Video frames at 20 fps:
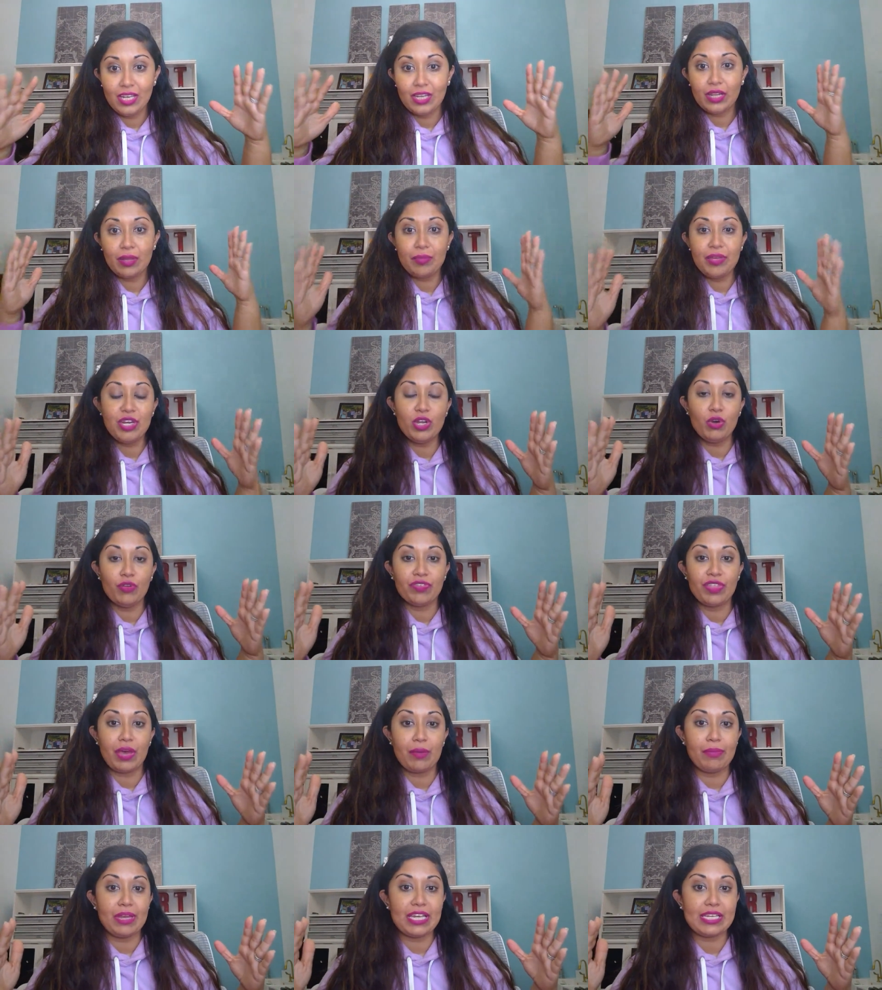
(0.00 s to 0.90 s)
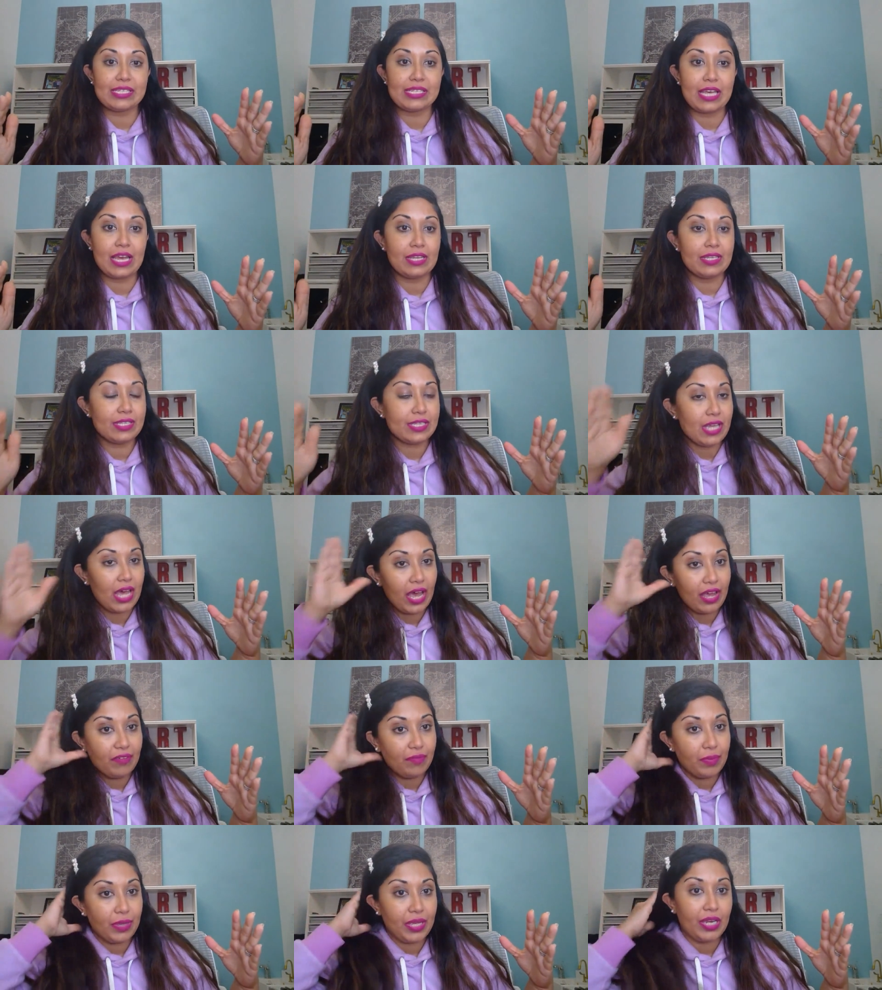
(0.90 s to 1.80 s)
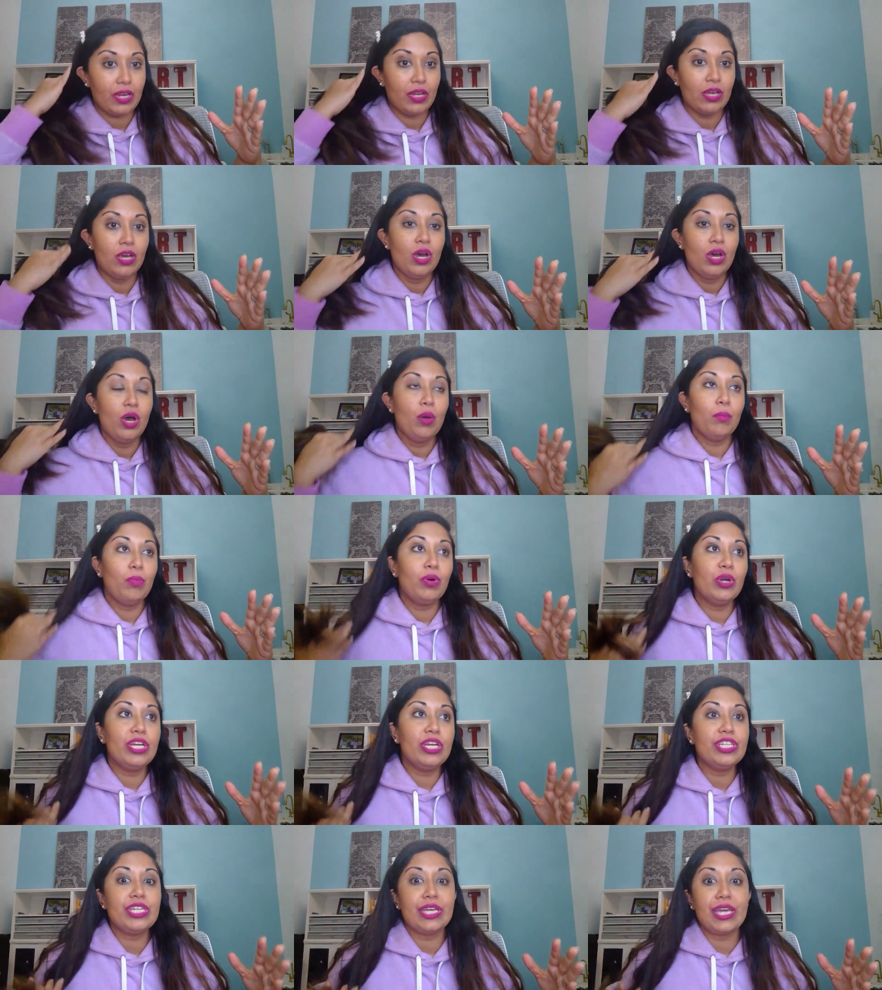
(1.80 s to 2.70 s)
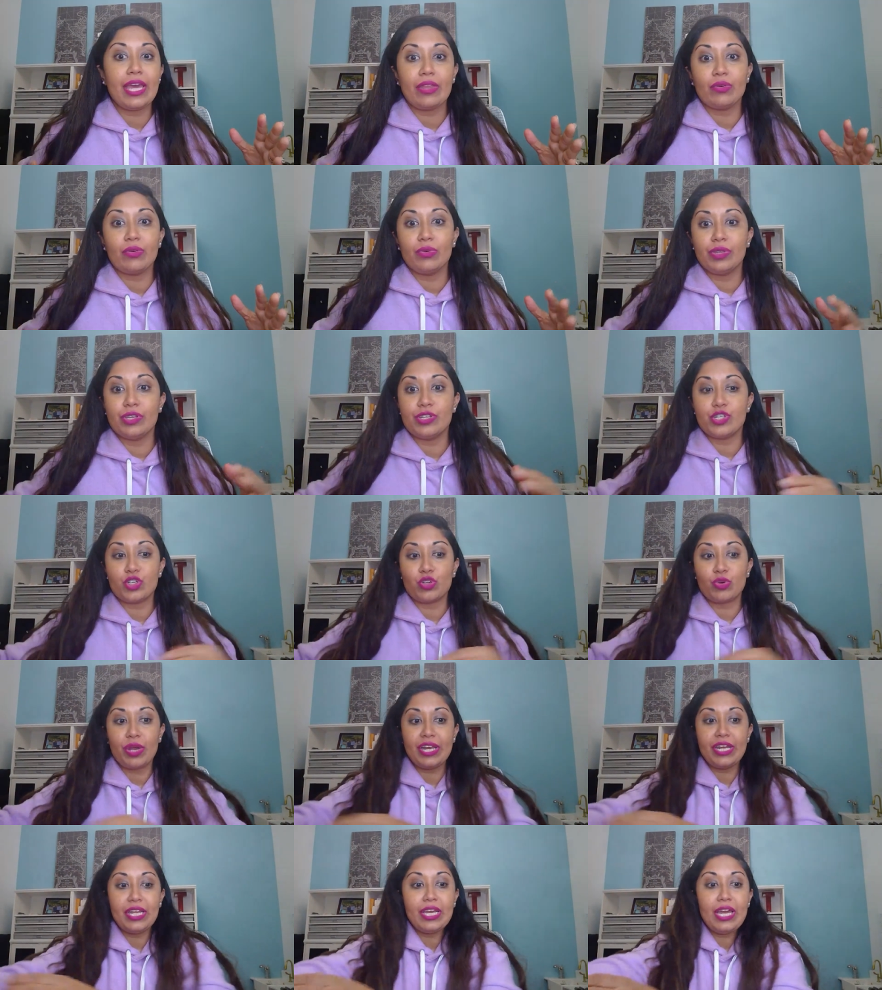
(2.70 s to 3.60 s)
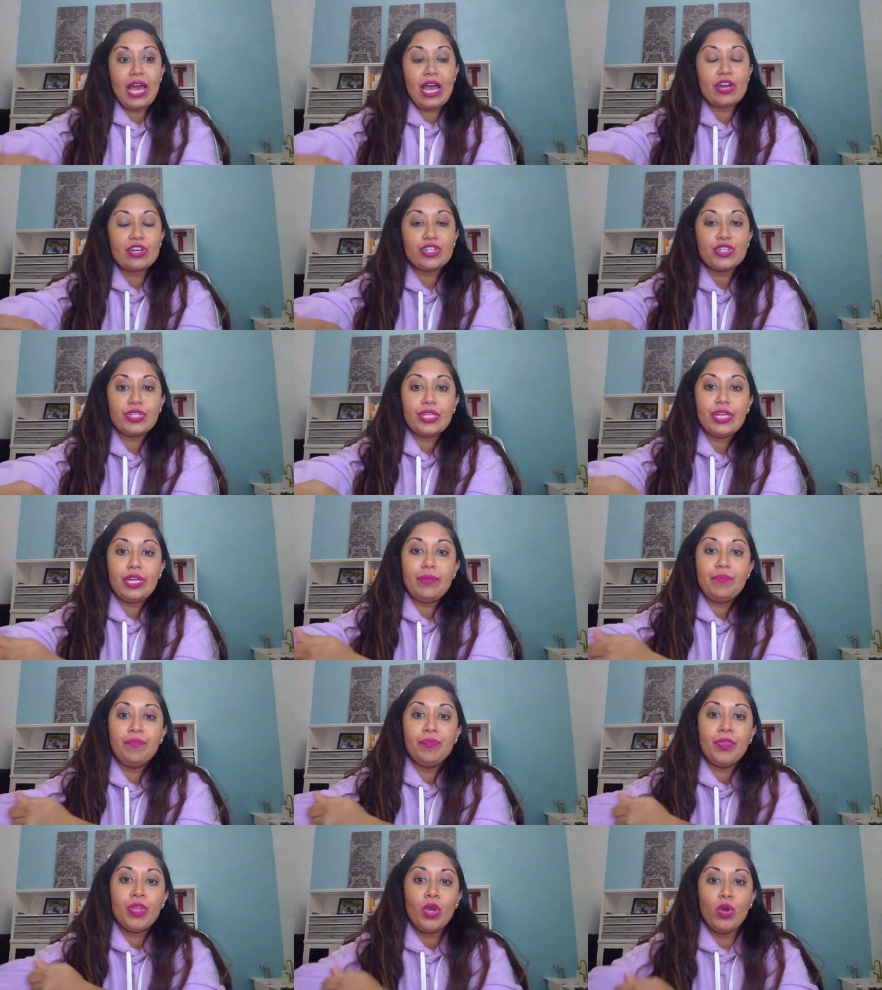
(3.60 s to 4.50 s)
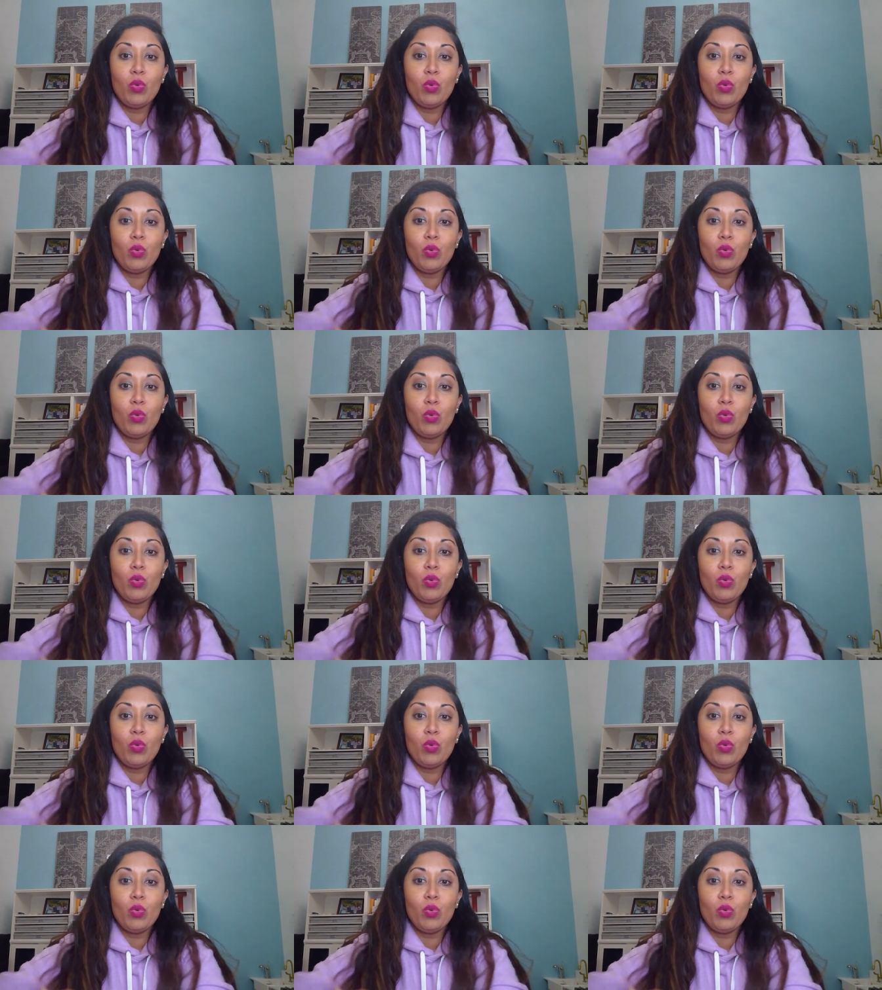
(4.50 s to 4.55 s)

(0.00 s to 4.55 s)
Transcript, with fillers: Let me know if that makes sense. I've been putting together this training actually